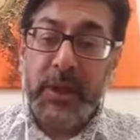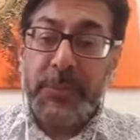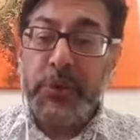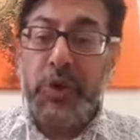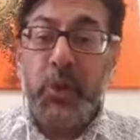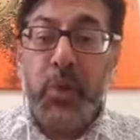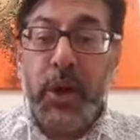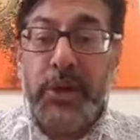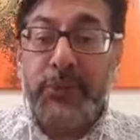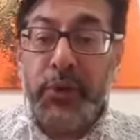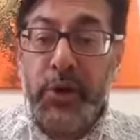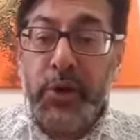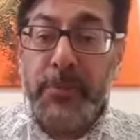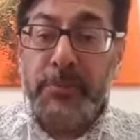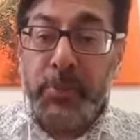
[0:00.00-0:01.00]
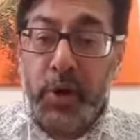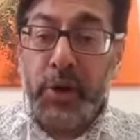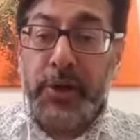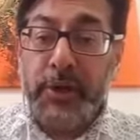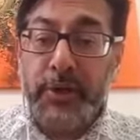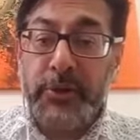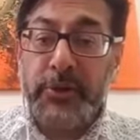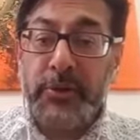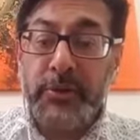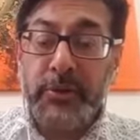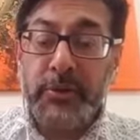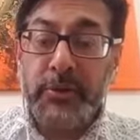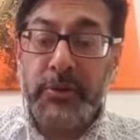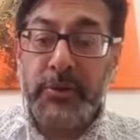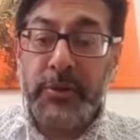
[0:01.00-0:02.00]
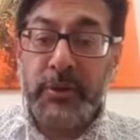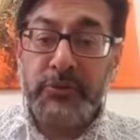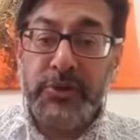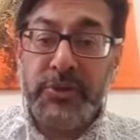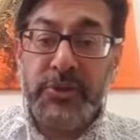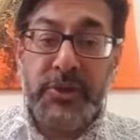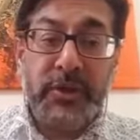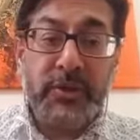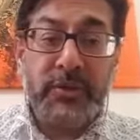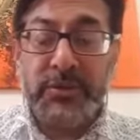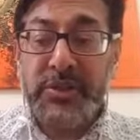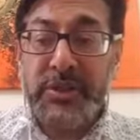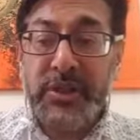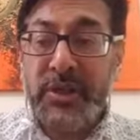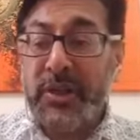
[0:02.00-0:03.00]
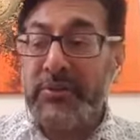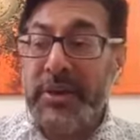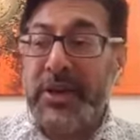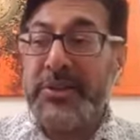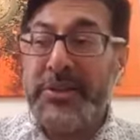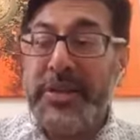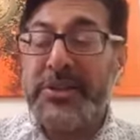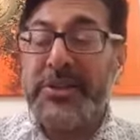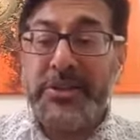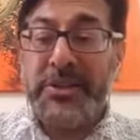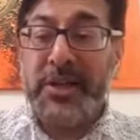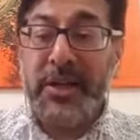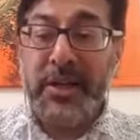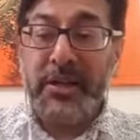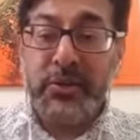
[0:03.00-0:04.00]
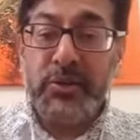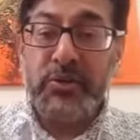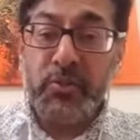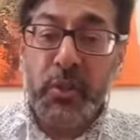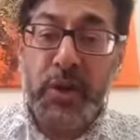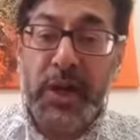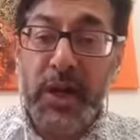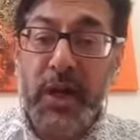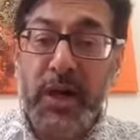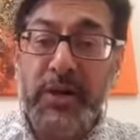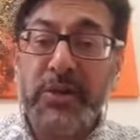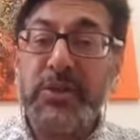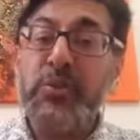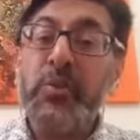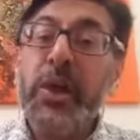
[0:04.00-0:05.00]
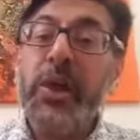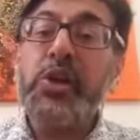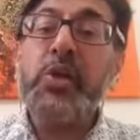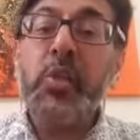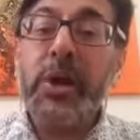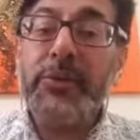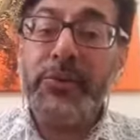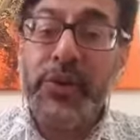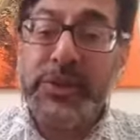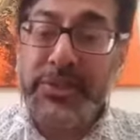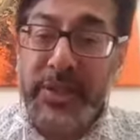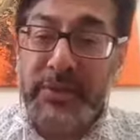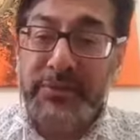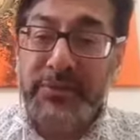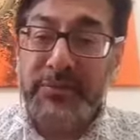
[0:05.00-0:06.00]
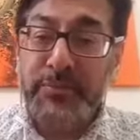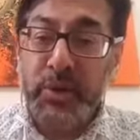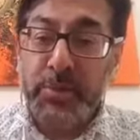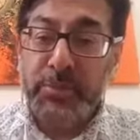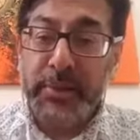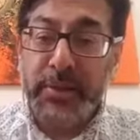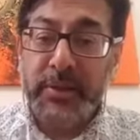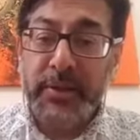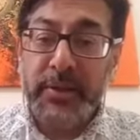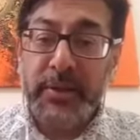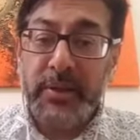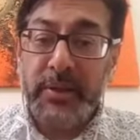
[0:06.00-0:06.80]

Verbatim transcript: I mean, you work for your employer, don't you? You don't, you know, skirt around the edges there. You work hard. So why don't you work for yourself properly?